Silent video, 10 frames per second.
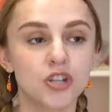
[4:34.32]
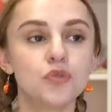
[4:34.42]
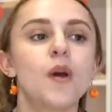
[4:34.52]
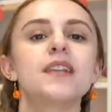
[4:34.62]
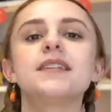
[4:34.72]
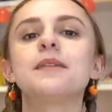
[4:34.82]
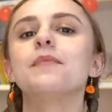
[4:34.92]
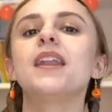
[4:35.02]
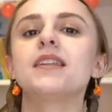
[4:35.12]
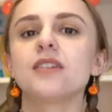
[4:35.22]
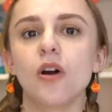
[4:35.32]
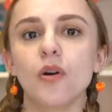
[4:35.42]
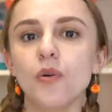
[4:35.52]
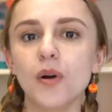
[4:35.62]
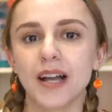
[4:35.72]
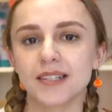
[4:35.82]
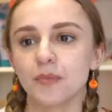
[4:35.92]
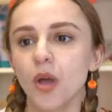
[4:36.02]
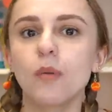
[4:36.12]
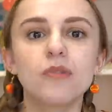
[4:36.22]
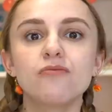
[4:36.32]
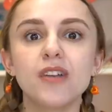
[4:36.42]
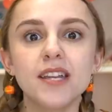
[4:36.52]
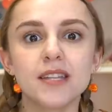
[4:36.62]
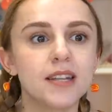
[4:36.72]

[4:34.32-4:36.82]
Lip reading: a 20-minute long orgasm when we read